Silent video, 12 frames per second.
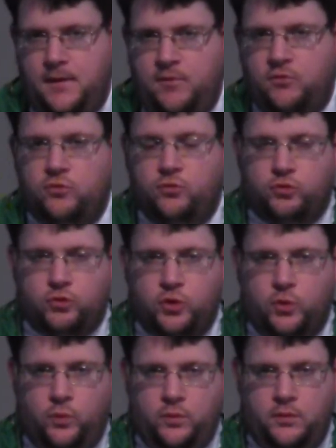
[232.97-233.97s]
And this is
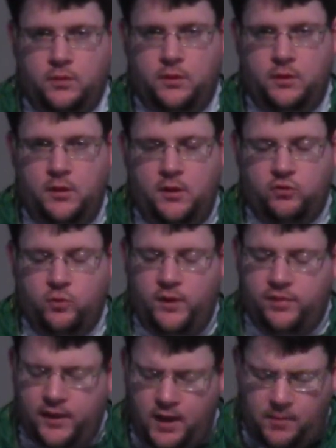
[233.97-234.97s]
true. So when
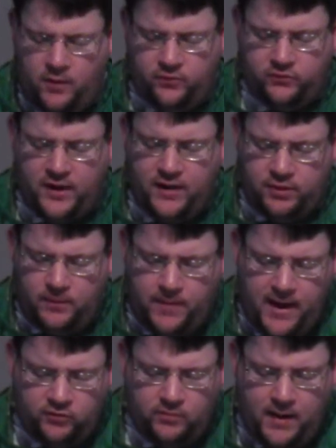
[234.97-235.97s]
we think about this, and I think
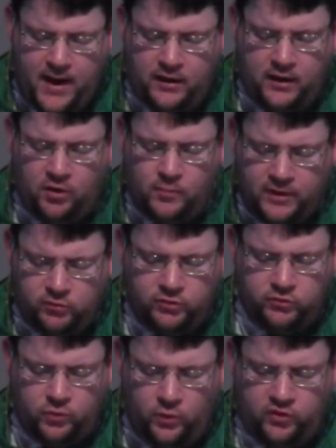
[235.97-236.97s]
back to my
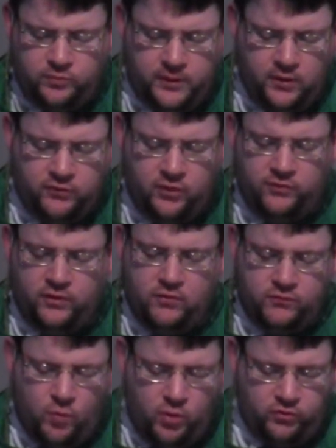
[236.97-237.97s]
elementary school experience, I was very
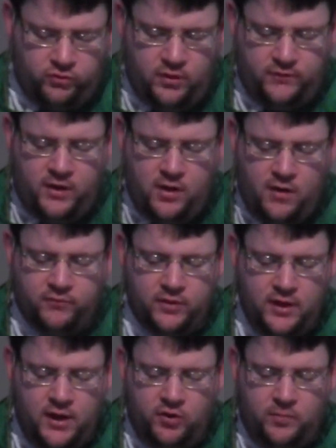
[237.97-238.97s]
fortunate enough
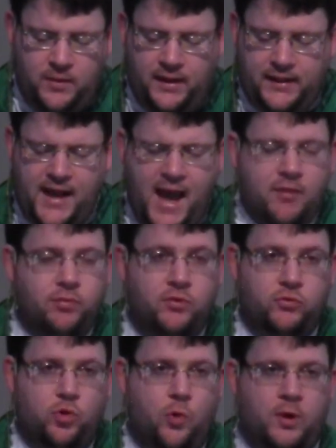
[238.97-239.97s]
to be at a
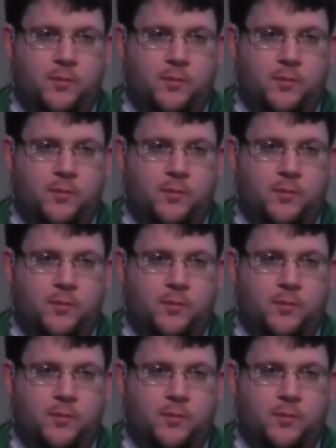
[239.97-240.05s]
Catholic school